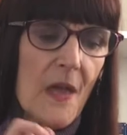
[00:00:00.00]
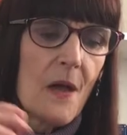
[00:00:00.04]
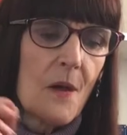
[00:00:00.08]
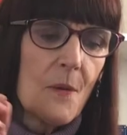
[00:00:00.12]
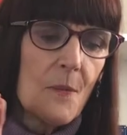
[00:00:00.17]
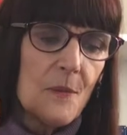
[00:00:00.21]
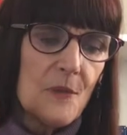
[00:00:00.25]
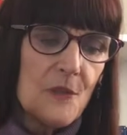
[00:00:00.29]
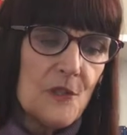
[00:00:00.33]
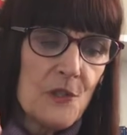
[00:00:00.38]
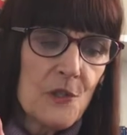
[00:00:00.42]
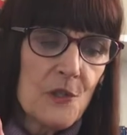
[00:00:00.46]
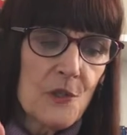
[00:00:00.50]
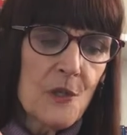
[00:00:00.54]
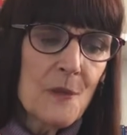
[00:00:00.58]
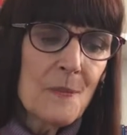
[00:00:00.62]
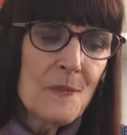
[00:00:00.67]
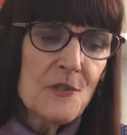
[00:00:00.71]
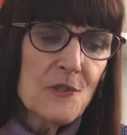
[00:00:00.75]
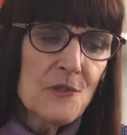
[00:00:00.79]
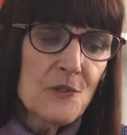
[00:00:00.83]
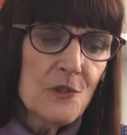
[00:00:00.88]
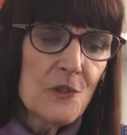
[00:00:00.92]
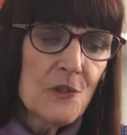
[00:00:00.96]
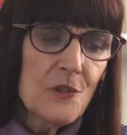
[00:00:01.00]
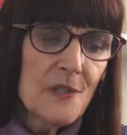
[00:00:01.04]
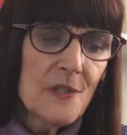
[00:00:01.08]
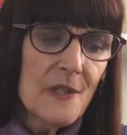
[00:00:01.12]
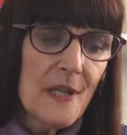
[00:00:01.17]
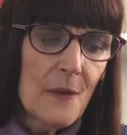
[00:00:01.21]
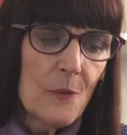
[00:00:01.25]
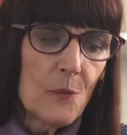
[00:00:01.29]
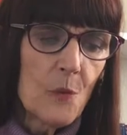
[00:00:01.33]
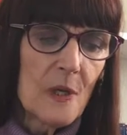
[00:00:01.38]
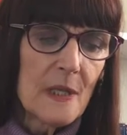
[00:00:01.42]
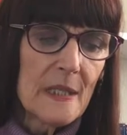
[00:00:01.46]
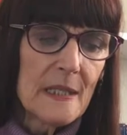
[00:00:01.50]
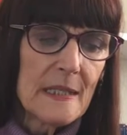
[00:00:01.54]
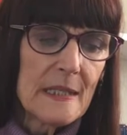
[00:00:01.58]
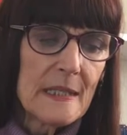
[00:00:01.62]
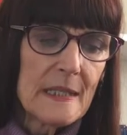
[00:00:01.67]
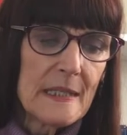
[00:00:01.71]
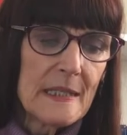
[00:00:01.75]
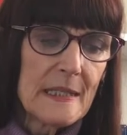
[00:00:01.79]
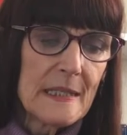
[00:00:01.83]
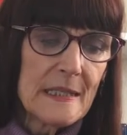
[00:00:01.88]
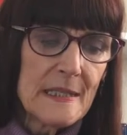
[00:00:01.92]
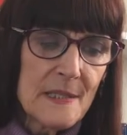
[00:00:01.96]
But you can be sure that what
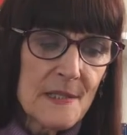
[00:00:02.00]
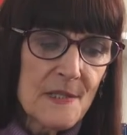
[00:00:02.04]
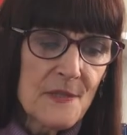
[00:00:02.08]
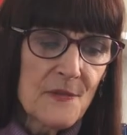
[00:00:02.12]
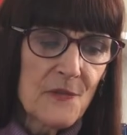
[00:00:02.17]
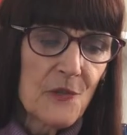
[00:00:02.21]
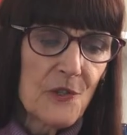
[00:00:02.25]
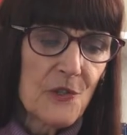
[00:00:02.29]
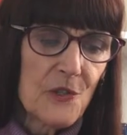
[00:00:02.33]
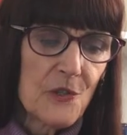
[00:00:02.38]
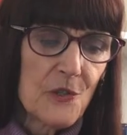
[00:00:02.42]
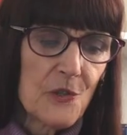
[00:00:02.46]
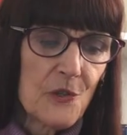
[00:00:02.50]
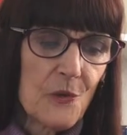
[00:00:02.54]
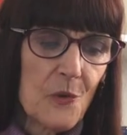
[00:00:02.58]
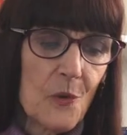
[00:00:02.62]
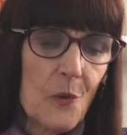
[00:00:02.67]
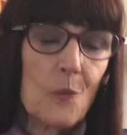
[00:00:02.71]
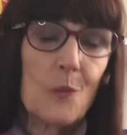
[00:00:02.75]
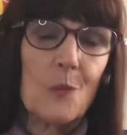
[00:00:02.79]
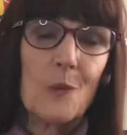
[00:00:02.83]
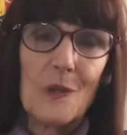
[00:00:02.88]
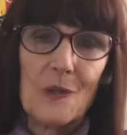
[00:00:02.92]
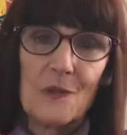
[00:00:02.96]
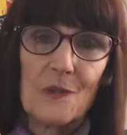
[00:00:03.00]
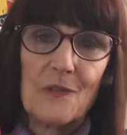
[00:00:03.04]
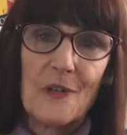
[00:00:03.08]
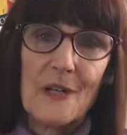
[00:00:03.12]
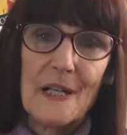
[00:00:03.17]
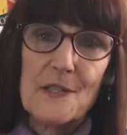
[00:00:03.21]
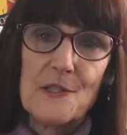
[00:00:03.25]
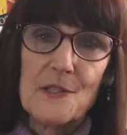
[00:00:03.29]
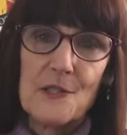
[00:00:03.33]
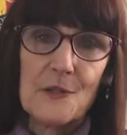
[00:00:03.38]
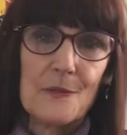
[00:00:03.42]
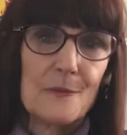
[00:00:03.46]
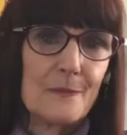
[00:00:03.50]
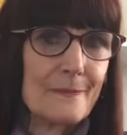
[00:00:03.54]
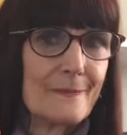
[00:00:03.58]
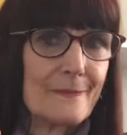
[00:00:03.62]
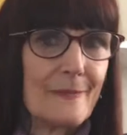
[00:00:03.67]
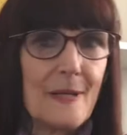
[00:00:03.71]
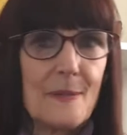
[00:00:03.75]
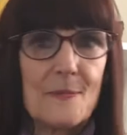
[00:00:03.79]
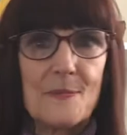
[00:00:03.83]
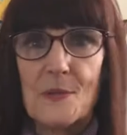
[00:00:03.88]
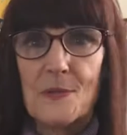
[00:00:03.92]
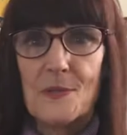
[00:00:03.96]
is for you will find you.
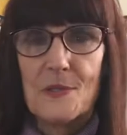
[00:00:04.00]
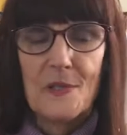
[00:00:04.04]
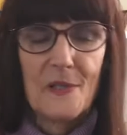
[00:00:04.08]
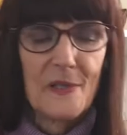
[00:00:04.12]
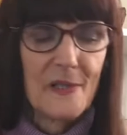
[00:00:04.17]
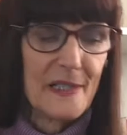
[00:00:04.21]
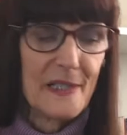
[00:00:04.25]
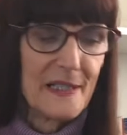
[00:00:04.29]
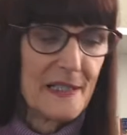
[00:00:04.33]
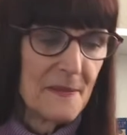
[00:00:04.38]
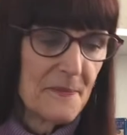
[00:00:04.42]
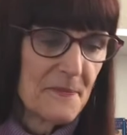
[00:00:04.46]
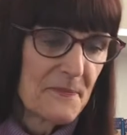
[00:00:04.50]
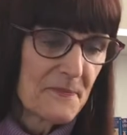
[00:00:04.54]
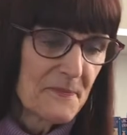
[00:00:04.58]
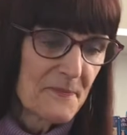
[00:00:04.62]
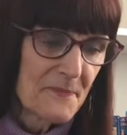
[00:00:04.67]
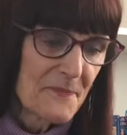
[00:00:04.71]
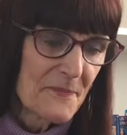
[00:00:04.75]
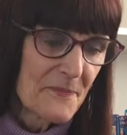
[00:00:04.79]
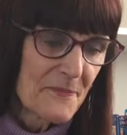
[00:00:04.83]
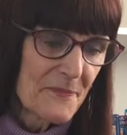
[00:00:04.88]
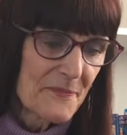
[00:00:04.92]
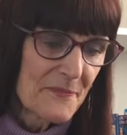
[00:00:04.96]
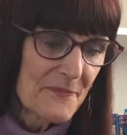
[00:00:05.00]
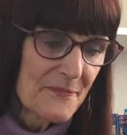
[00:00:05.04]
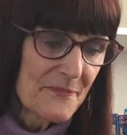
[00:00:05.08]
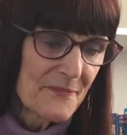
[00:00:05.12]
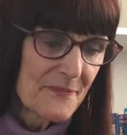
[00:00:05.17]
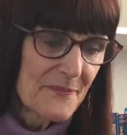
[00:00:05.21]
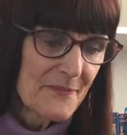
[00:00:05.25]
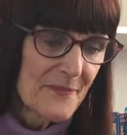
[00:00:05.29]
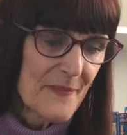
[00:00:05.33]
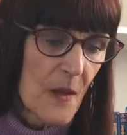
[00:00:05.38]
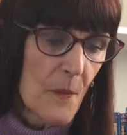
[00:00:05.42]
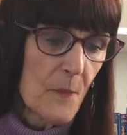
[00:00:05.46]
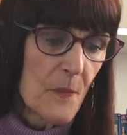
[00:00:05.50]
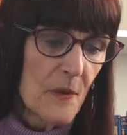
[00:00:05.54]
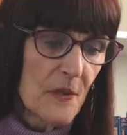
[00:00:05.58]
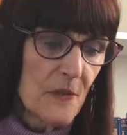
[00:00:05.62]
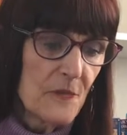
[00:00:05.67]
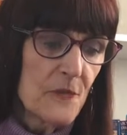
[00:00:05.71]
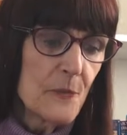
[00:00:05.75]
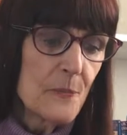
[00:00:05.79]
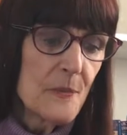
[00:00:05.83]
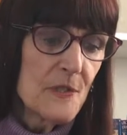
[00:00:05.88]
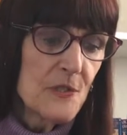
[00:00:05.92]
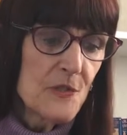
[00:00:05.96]
I'm so sorry. But if
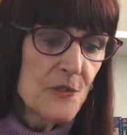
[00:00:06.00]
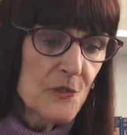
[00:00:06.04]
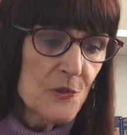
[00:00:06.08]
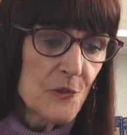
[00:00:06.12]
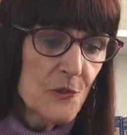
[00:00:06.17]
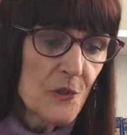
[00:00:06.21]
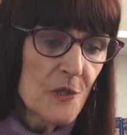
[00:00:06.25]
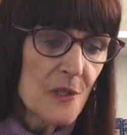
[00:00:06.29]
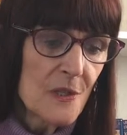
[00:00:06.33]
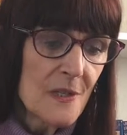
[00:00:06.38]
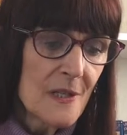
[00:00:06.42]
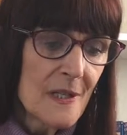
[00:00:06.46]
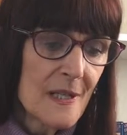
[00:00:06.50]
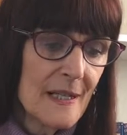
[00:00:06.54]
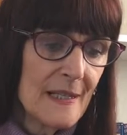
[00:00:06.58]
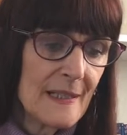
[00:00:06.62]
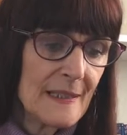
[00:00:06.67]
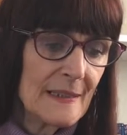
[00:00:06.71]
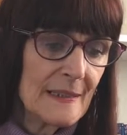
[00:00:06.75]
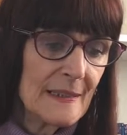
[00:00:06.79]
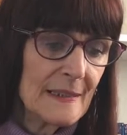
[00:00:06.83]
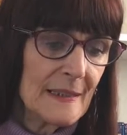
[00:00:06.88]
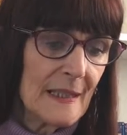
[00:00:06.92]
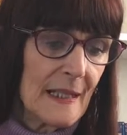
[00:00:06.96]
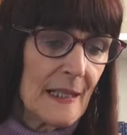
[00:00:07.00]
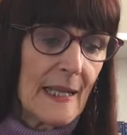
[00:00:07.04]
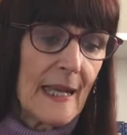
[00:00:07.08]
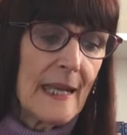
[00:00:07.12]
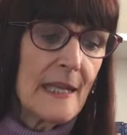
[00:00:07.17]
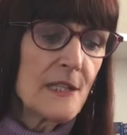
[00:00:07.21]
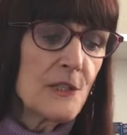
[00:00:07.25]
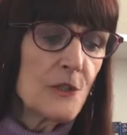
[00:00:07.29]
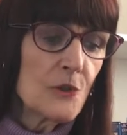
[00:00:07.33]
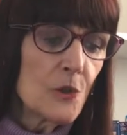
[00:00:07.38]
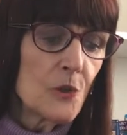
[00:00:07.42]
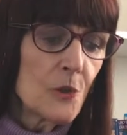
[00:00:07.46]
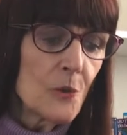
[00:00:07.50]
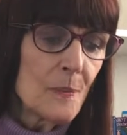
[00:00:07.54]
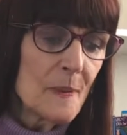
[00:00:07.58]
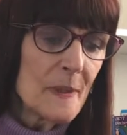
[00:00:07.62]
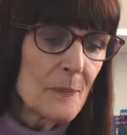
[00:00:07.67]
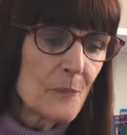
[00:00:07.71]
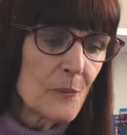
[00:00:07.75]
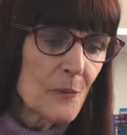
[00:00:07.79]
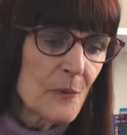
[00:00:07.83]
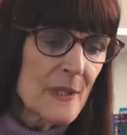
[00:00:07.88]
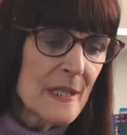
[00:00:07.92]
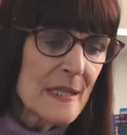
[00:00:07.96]
you be sure, and you'll
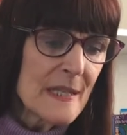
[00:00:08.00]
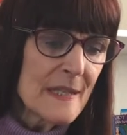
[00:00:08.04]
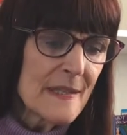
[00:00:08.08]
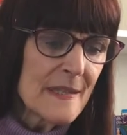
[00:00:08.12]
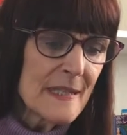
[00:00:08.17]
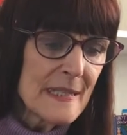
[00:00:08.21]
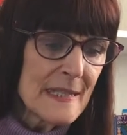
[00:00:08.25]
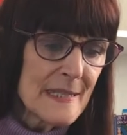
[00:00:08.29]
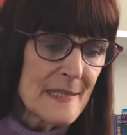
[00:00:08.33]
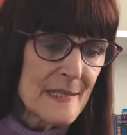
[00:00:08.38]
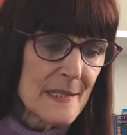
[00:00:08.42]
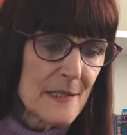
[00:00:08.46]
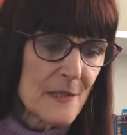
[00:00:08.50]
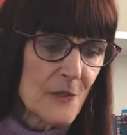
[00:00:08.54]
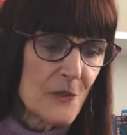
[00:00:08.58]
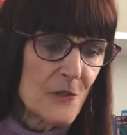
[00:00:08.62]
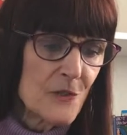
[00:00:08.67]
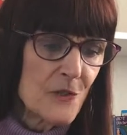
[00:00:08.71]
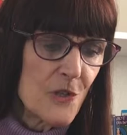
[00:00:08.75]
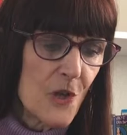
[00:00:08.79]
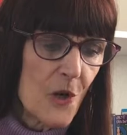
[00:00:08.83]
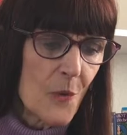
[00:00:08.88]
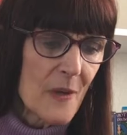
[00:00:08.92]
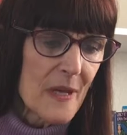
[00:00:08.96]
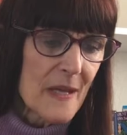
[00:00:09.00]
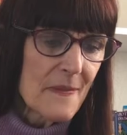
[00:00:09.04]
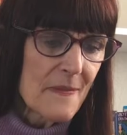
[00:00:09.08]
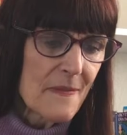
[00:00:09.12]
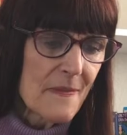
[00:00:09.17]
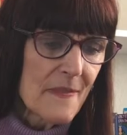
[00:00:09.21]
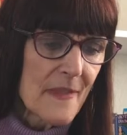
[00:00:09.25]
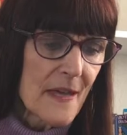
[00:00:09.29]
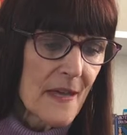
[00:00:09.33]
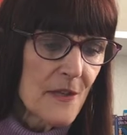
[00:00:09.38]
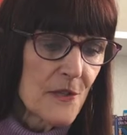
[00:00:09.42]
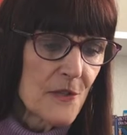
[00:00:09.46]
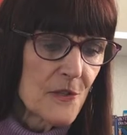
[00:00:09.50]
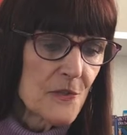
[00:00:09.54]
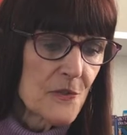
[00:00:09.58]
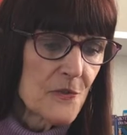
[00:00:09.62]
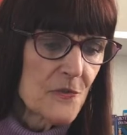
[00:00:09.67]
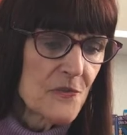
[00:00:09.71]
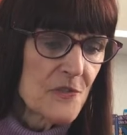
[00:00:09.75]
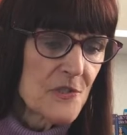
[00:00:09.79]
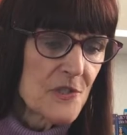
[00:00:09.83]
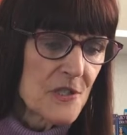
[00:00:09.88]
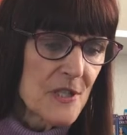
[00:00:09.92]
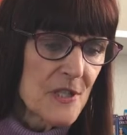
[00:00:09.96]
breathe easier knowing that
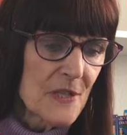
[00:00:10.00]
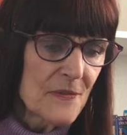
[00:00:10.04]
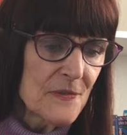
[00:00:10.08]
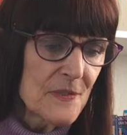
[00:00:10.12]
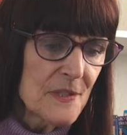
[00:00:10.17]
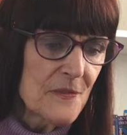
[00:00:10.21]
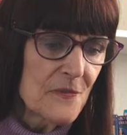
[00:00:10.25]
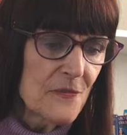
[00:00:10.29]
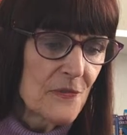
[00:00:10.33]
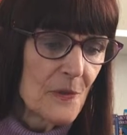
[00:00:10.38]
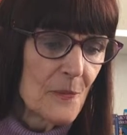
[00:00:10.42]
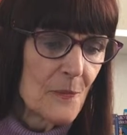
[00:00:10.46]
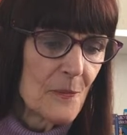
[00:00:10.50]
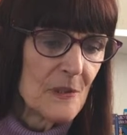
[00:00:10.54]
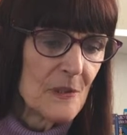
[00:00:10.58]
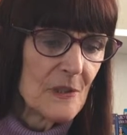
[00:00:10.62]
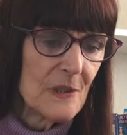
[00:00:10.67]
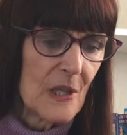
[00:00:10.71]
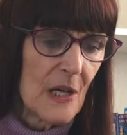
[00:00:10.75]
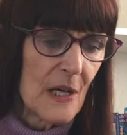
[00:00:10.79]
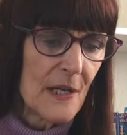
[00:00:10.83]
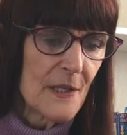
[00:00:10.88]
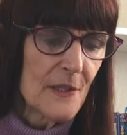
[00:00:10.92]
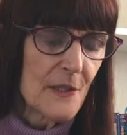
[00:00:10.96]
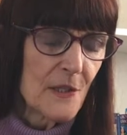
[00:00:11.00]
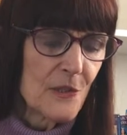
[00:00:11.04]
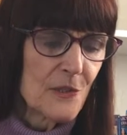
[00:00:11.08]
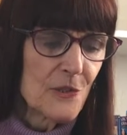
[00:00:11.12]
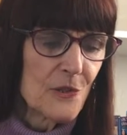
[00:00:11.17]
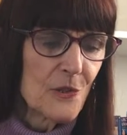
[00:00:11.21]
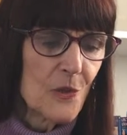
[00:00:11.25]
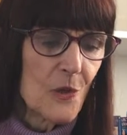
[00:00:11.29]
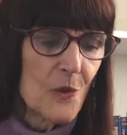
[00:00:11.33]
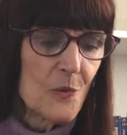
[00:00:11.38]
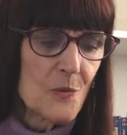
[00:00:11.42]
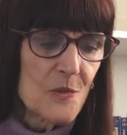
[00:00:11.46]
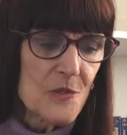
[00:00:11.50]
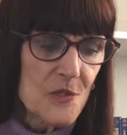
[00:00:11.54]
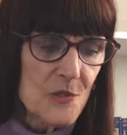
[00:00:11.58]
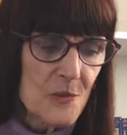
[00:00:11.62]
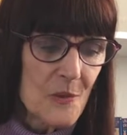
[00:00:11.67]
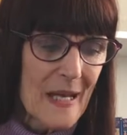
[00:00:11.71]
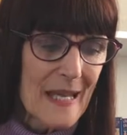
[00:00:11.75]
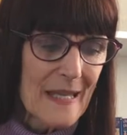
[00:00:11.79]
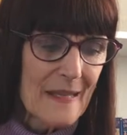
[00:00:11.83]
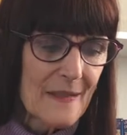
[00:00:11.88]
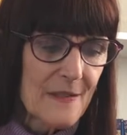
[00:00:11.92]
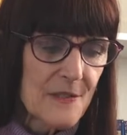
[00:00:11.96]
you've shifted from relying on your own
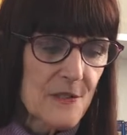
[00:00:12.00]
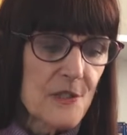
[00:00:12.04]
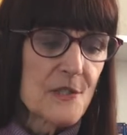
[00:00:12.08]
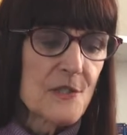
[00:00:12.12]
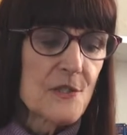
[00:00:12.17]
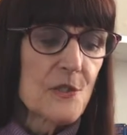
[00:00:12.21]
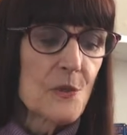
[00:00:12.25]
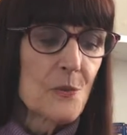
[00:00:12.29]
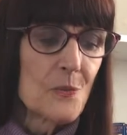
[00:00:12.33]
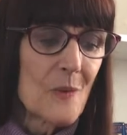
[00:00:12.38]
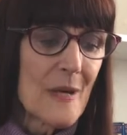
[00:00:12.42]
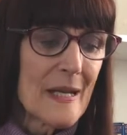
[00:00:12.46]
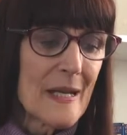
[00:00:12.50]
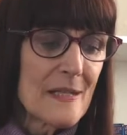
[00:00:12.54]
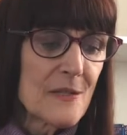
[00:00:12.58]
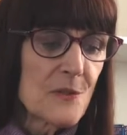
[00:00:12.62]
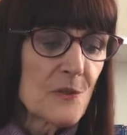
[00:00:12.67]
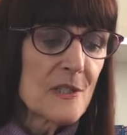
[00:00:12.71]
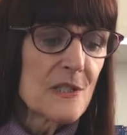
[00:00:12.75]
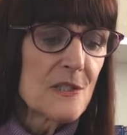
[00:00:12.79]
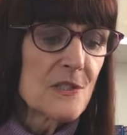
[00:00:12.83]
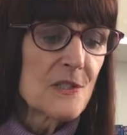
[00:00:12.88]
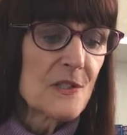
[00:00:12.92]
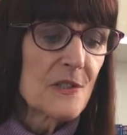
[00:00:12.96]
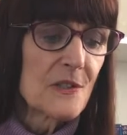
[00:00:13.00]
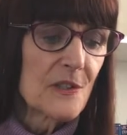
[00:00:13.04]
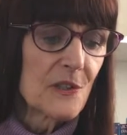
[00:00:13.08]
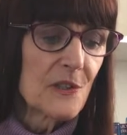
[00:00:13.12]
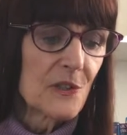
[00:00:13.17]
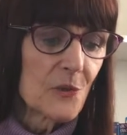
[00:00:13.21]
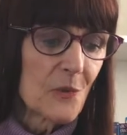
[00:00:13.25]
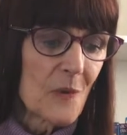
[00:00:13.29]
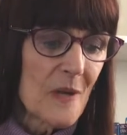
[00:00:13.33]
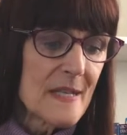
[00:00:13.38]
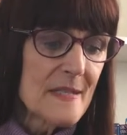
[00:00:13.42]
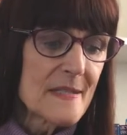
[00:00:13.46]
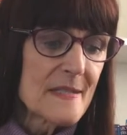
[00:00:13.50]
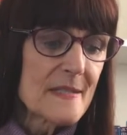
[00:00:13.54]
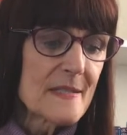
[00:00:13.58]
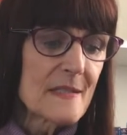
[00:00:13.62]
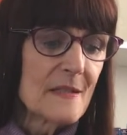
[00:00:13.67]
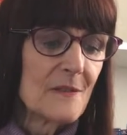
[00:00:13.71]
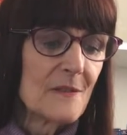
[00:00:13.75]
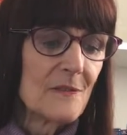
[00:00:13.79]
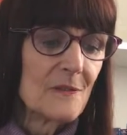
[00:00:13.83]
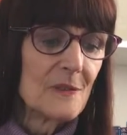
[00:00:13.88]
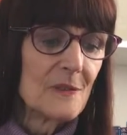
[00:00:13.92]
strength to surrendering to the grace of